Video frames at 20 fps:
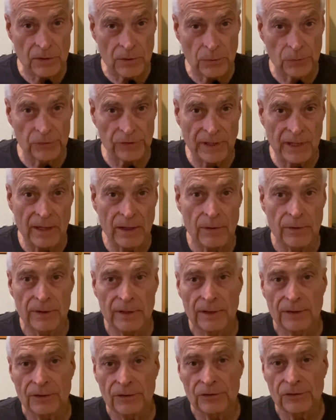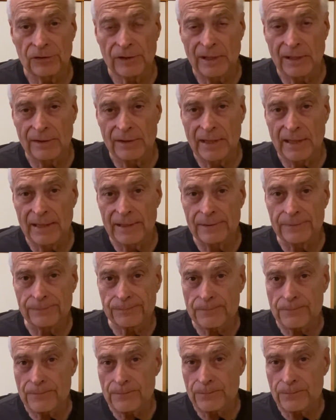those areas, and then